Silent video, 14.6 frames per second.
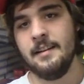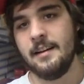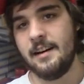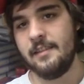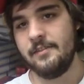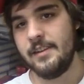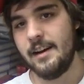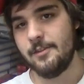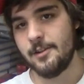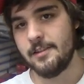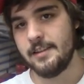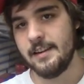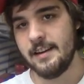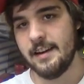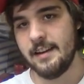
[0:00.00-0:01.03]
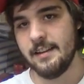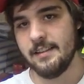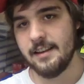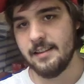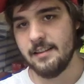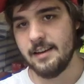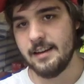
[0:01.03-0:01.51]
I've never seen
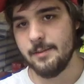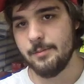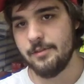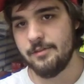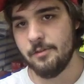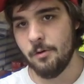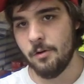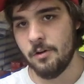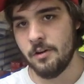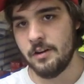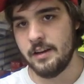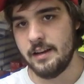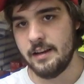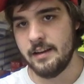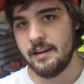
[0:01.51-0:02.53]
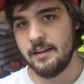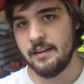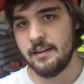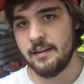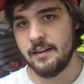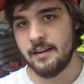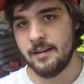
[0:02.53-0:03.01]
anything like it before in
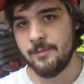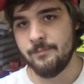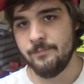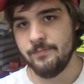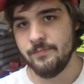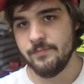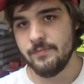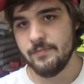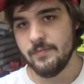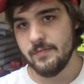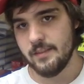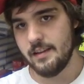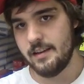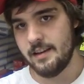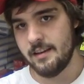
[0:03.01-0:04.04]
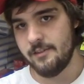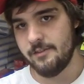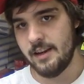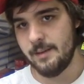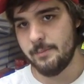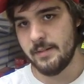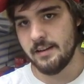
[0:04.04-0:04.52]
a
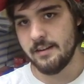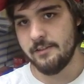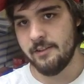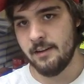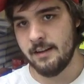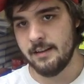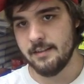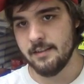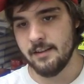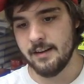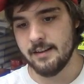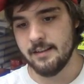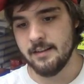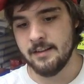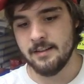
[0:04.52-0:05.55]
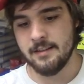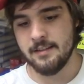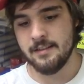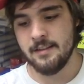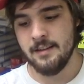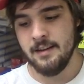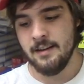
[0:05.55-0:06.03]
vaping device like
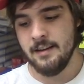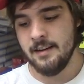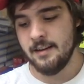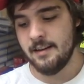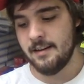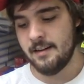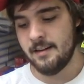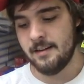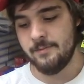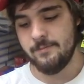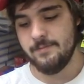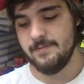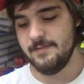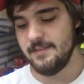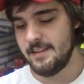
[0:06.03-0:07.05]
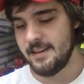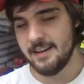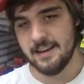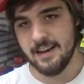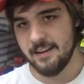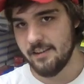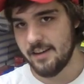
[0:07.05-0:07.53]
this.
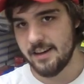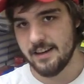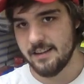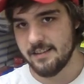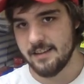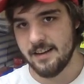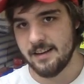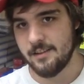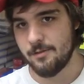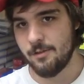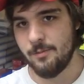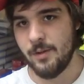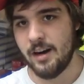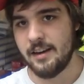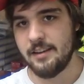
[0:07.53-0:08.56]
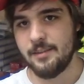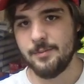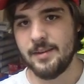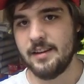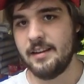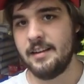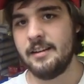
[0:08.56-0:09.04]
Again, like I said, it reminds
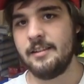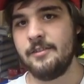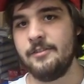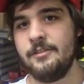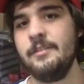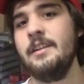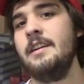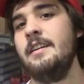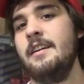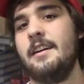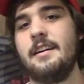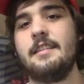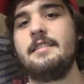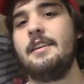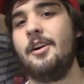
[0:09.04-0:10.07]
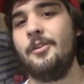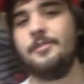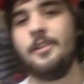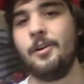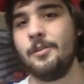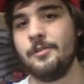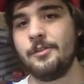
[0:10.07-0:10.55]
me of a cell
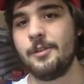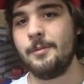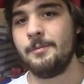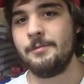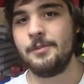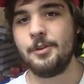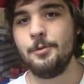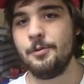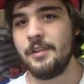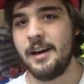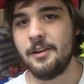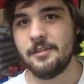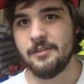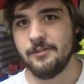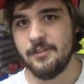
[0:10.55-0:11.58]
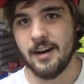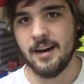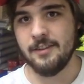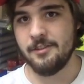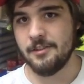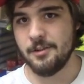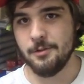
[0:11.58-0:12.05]
phone from
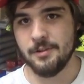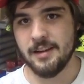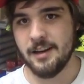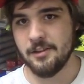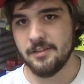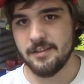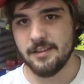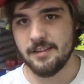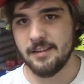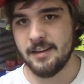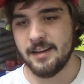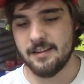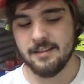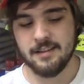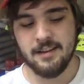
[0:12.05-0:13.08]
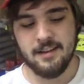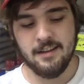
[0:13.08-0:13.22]
2005 or 2006.